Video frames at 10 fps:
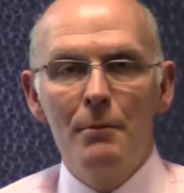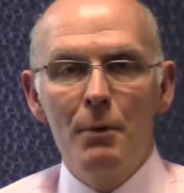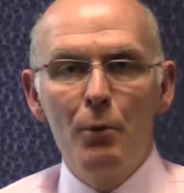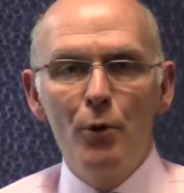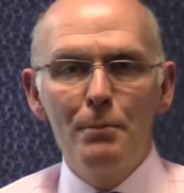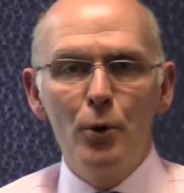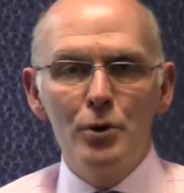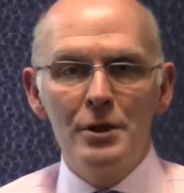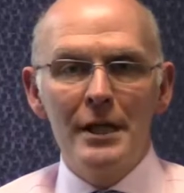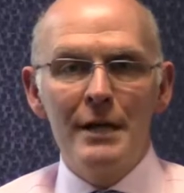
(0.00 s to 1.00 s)
But more
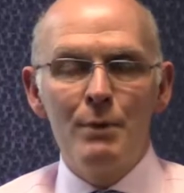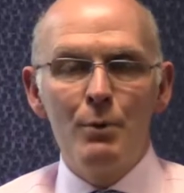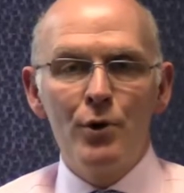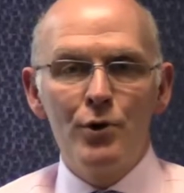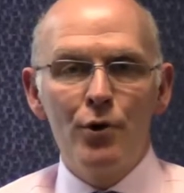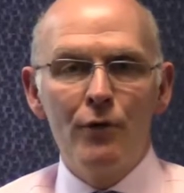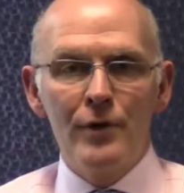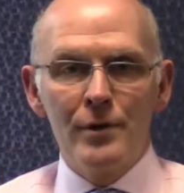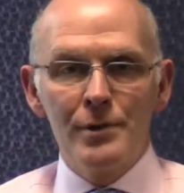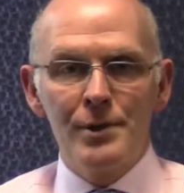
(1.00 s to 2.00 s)
importantly, we want your
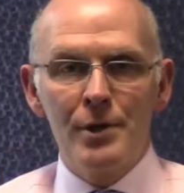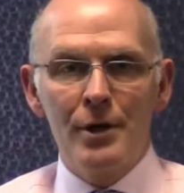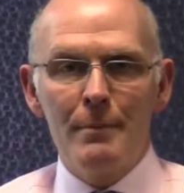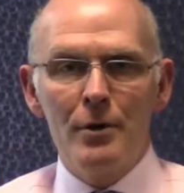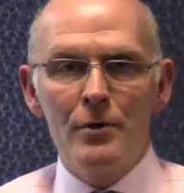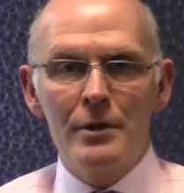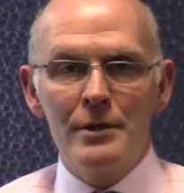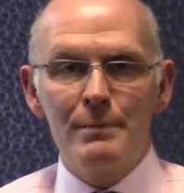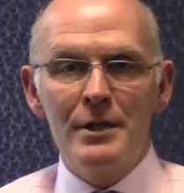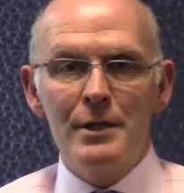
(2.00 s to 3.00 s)
views, so come along and
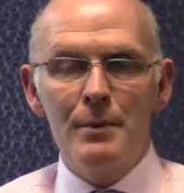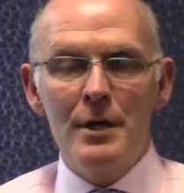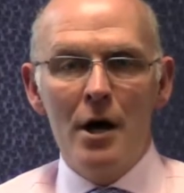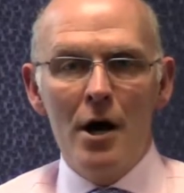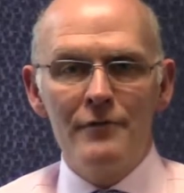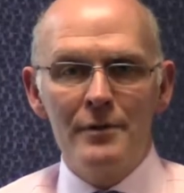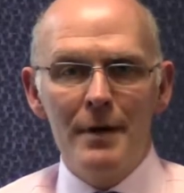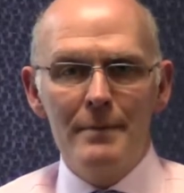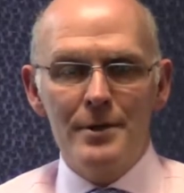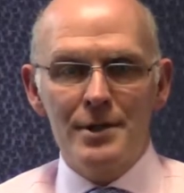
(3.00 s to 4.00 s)
speak to me after
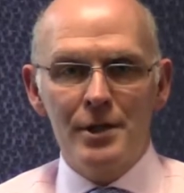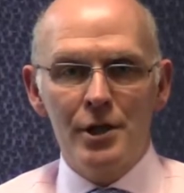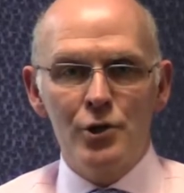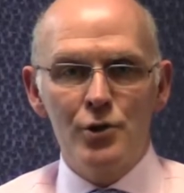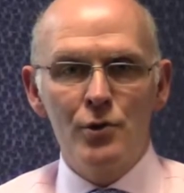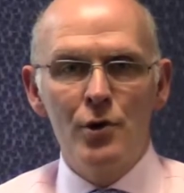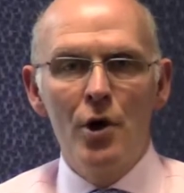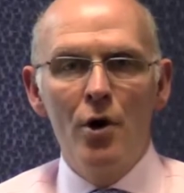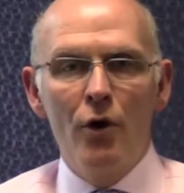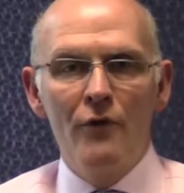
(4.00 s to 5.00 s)
my presentation
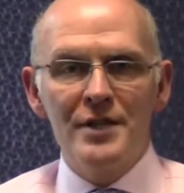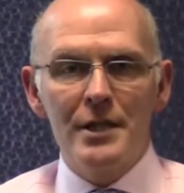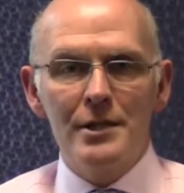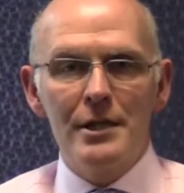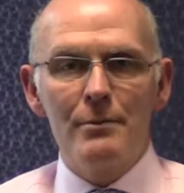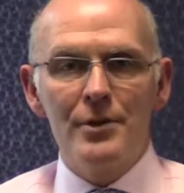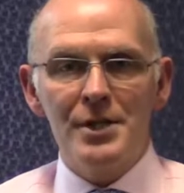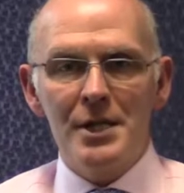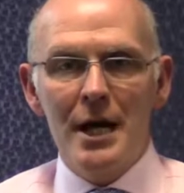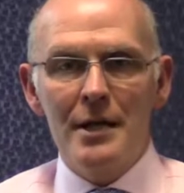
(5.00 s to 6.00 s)
or visit the team on the
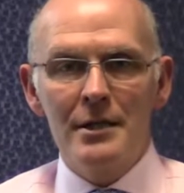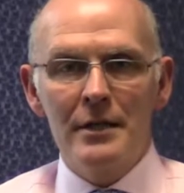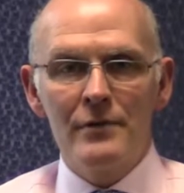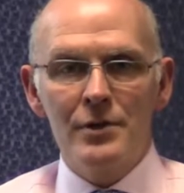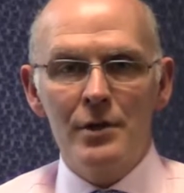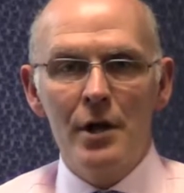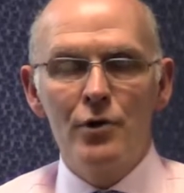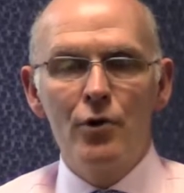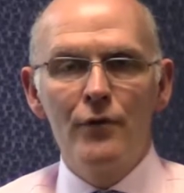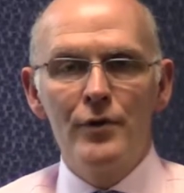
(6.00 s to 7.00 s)
stand and give us
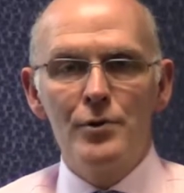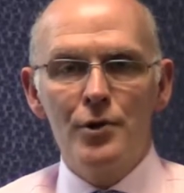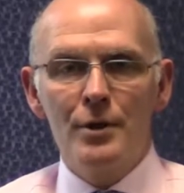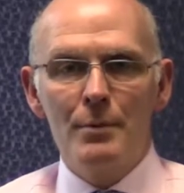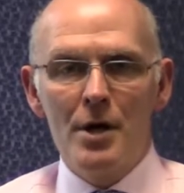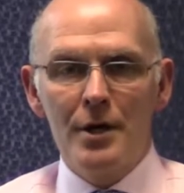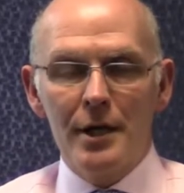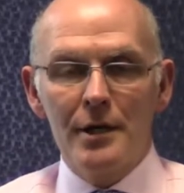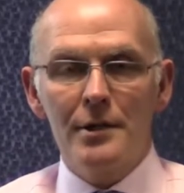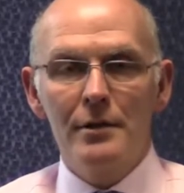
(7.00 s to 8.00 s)
your views on the
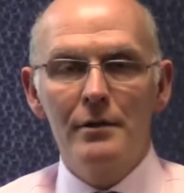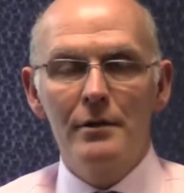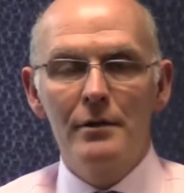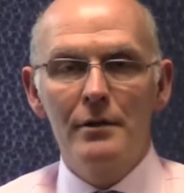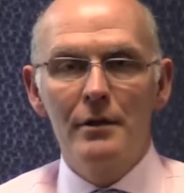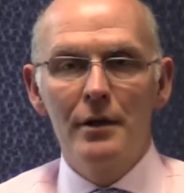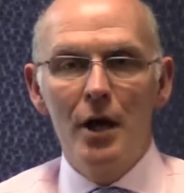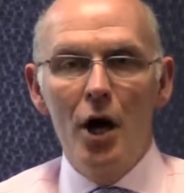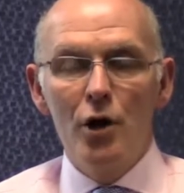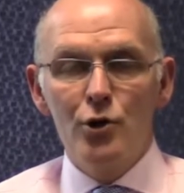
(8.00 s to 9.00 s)
market.
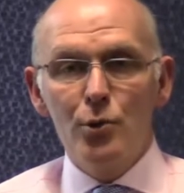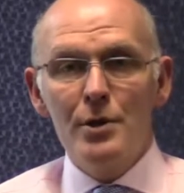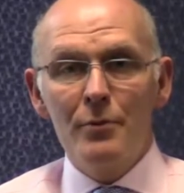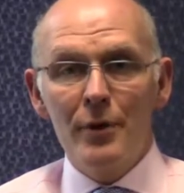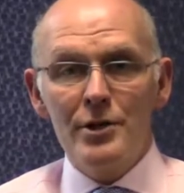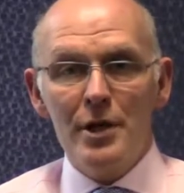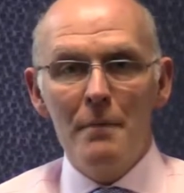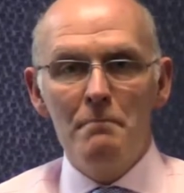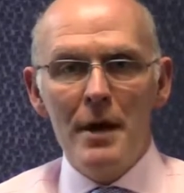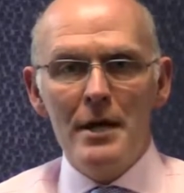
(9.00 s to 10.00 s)
Talking of which,
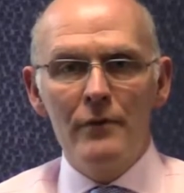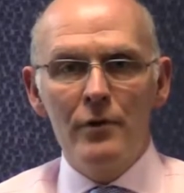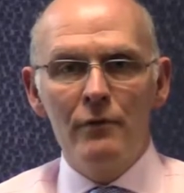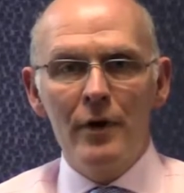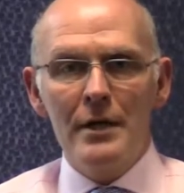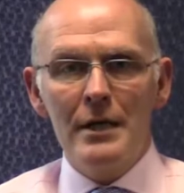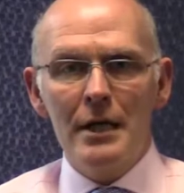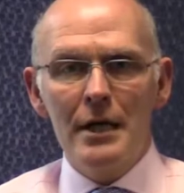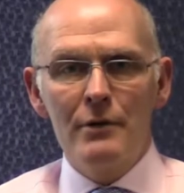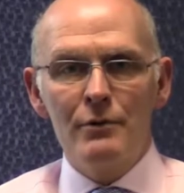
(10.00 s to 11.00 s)
many of you very
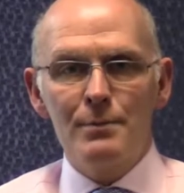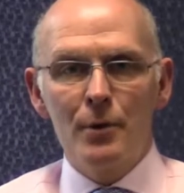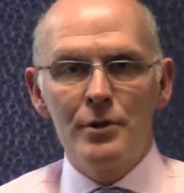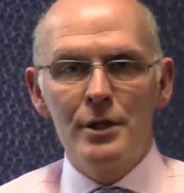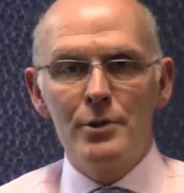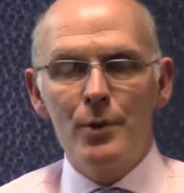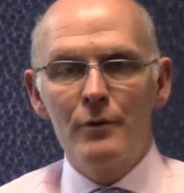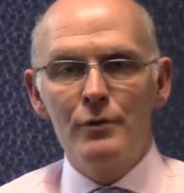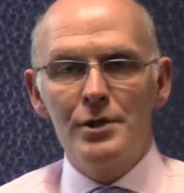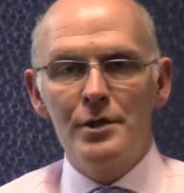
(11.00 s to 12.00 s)
kindly responded to
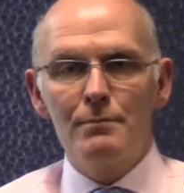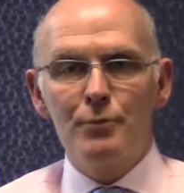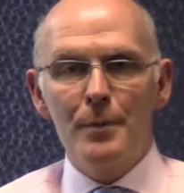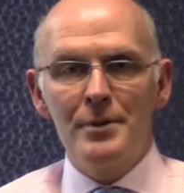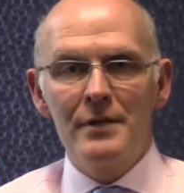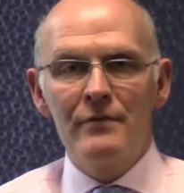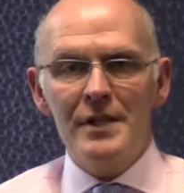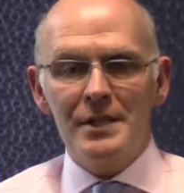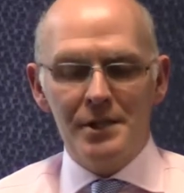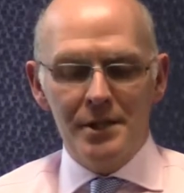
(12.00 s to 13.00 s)
our recent property
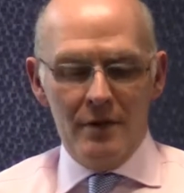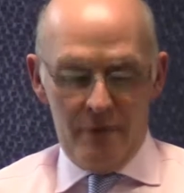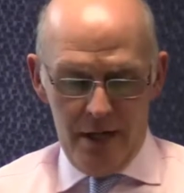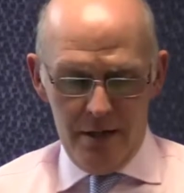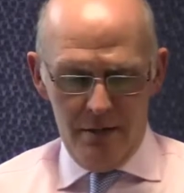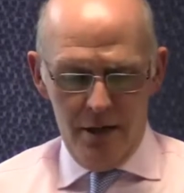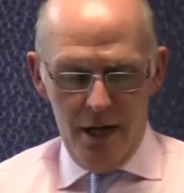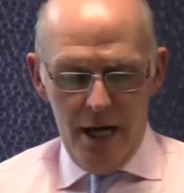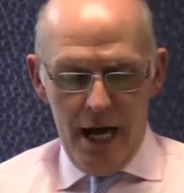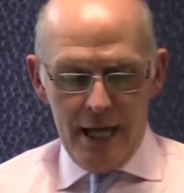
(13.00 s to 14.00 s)
investor survey,
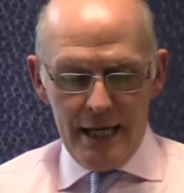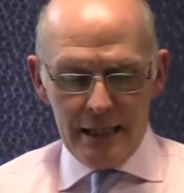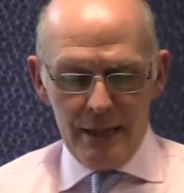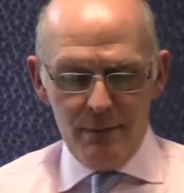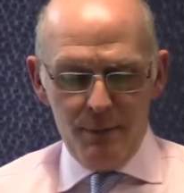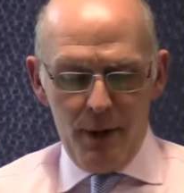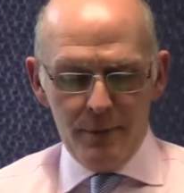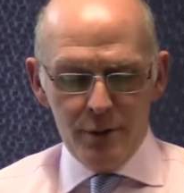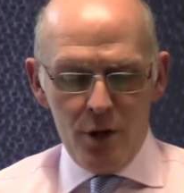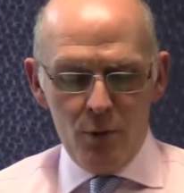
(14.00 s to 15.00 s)
and that's going to be
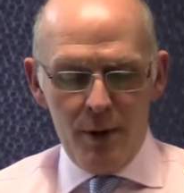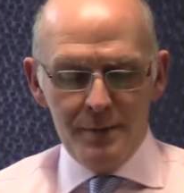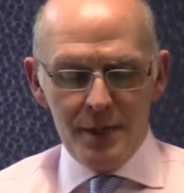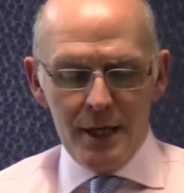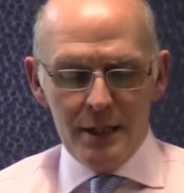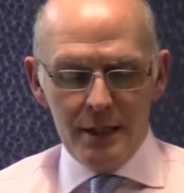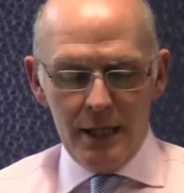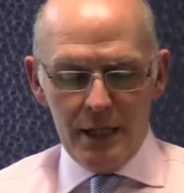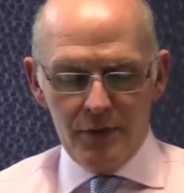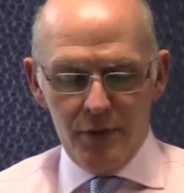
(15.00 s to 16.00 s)
published on our website in
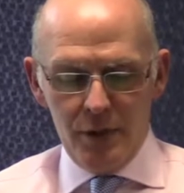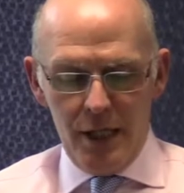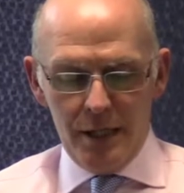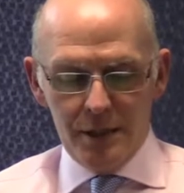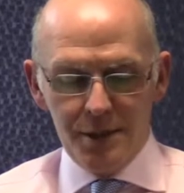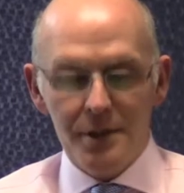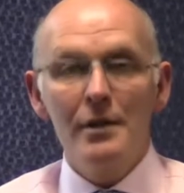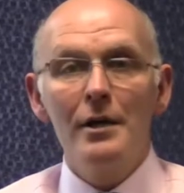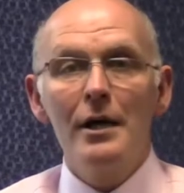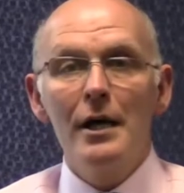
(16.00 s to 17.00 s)
the next few days.
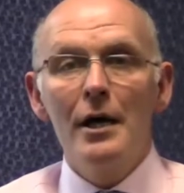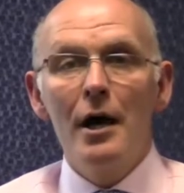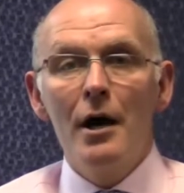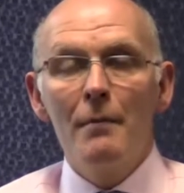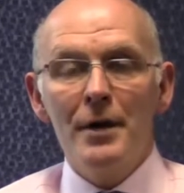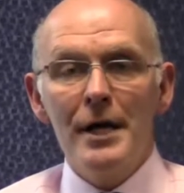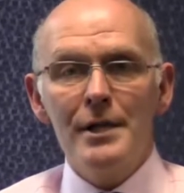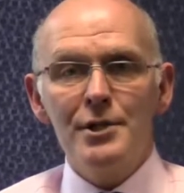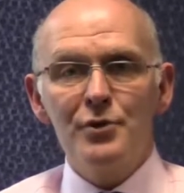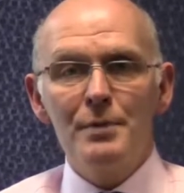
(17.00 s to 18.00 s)
But
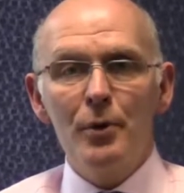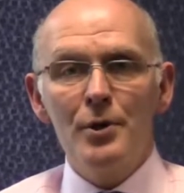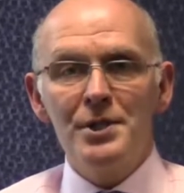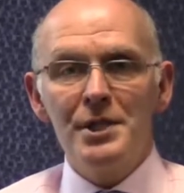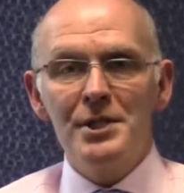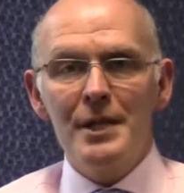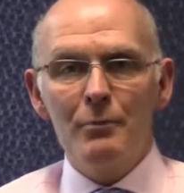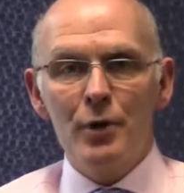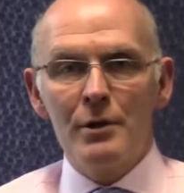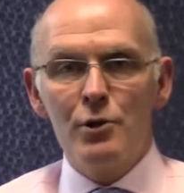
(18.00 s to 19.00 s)
here's 3 points in
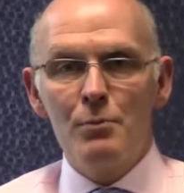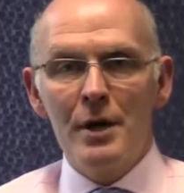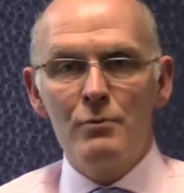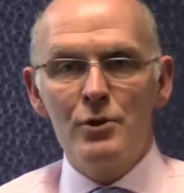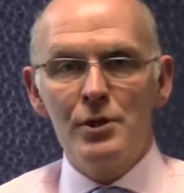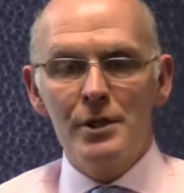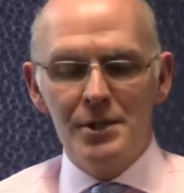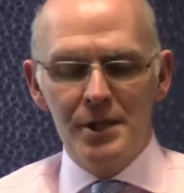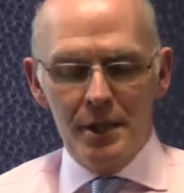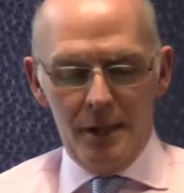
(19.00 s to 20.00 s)
summary that you may wish to
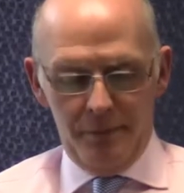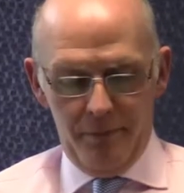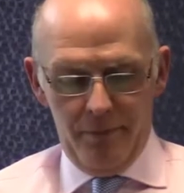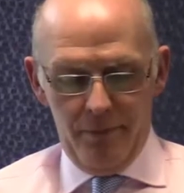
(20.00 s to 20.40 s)
consider.